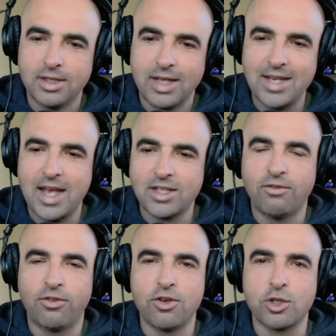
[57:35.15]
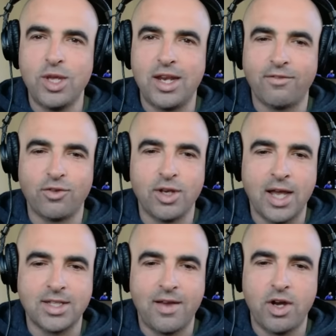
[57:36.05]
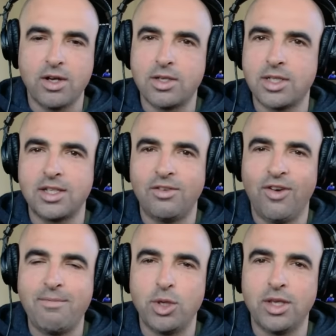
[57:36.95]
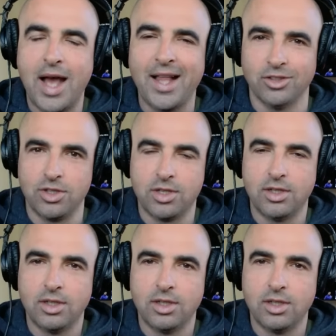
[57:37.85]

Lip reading: Guy's asking for a suite after he got $765 million. It's